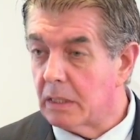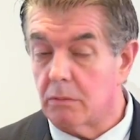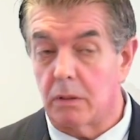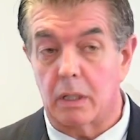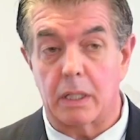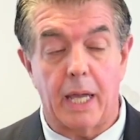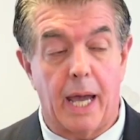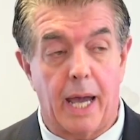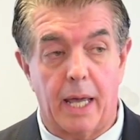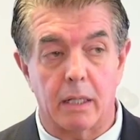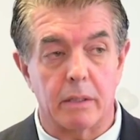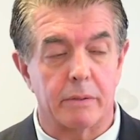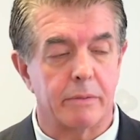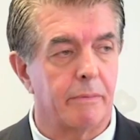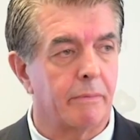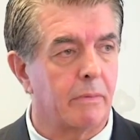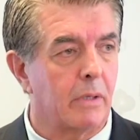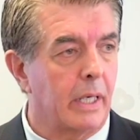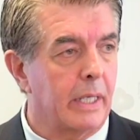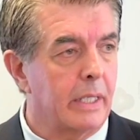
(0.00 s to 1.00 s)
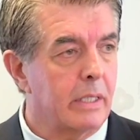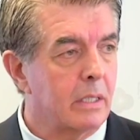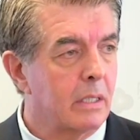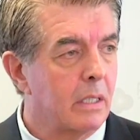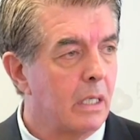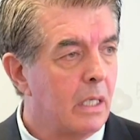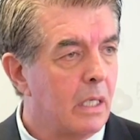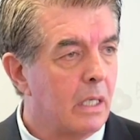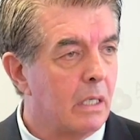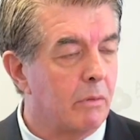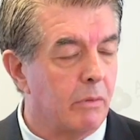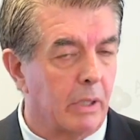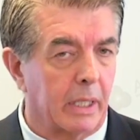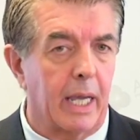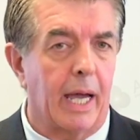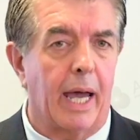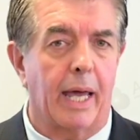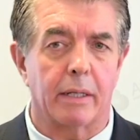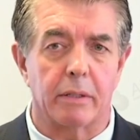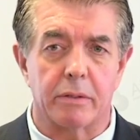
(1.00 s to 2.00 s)
regardless of race,
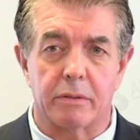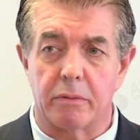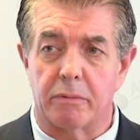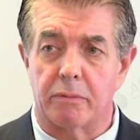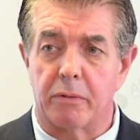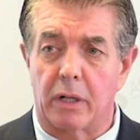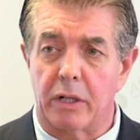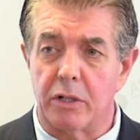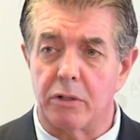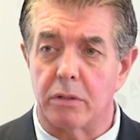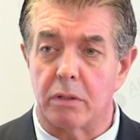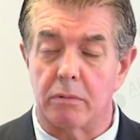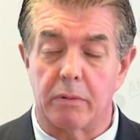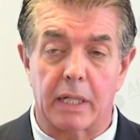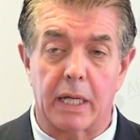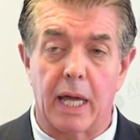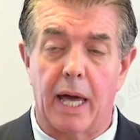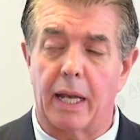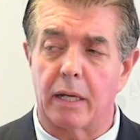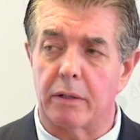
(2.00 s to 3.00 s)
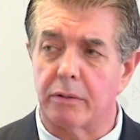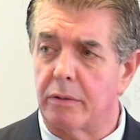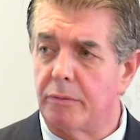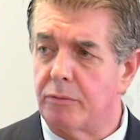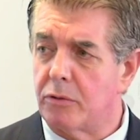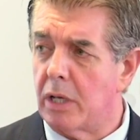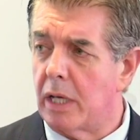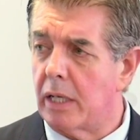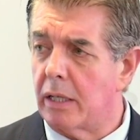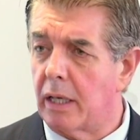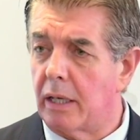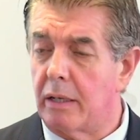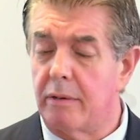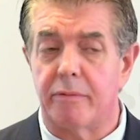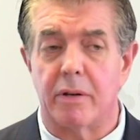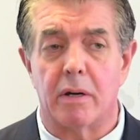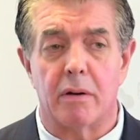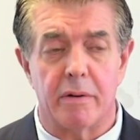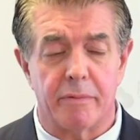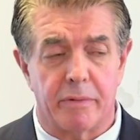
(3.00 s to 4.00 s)
regardless of religion, regardless of gender,
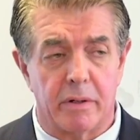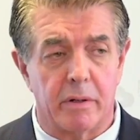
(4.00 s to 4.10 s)
and very,